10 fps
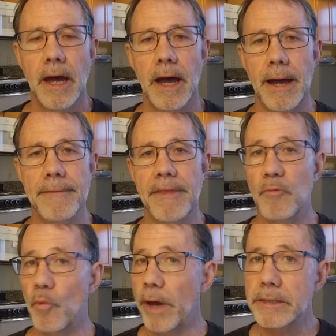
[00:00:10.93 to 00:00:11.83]
Uh,
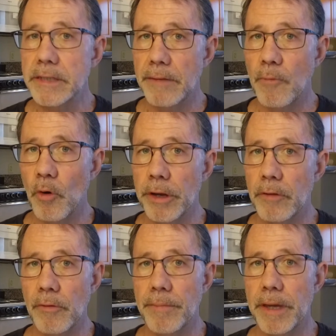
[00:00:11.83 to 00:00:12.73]
then Wednesday morning
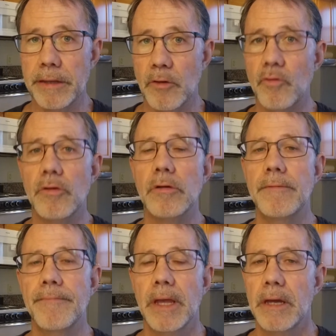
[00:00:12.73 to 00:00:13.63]
we'll be at
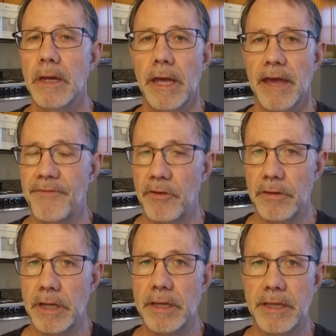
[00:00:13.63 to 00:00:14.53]
Google. If you
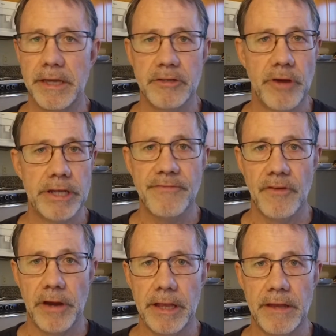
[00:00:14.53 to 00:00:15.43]
need the address
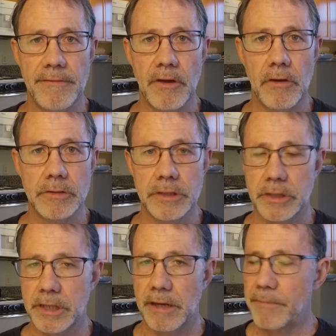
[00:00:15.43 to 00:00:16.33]
for any of those,
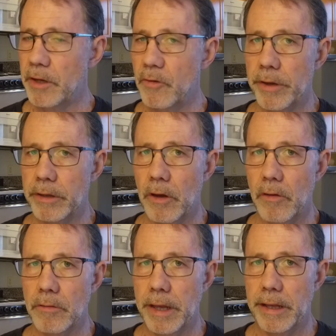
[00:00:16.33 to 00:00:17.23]
just give me a quick
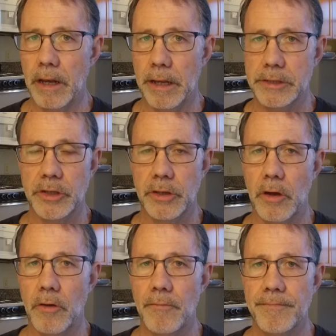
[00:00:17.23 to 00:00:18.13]
note and I'll let you
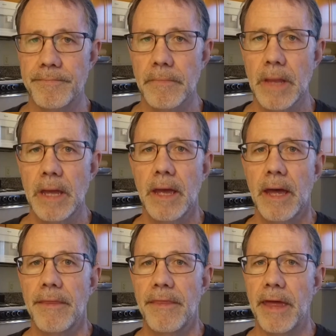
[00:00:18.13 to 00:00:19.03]
know.
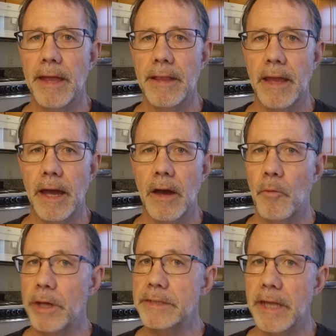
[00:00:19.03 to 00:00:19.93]
Then uh,
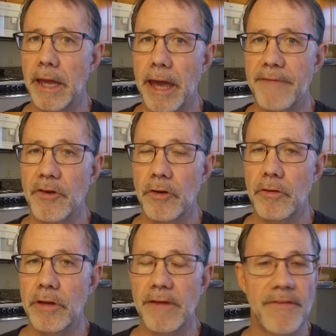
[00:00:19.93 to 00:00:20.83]
Wednesday
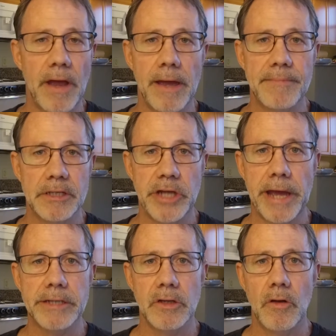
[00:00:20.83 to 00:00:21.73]
afternoon, I fly up to
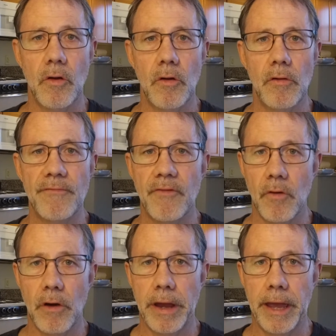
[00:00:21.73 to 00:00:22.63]
Jackson Hole
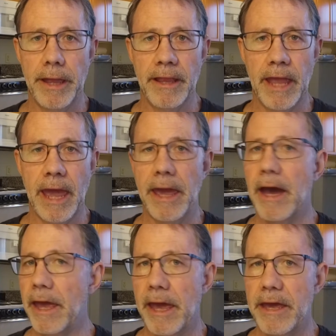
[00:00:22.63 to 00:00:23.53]
for an
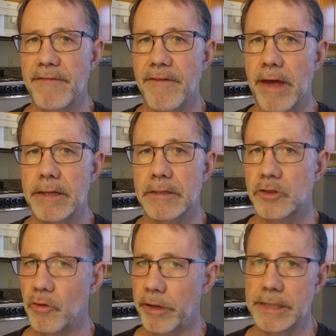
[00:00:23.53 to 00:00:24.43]
AIA event.
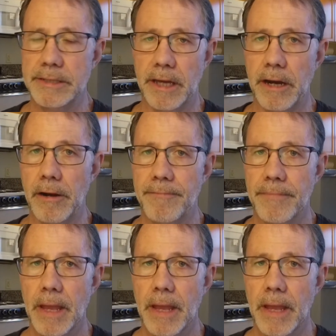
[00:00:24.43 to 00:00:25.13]
Join us there.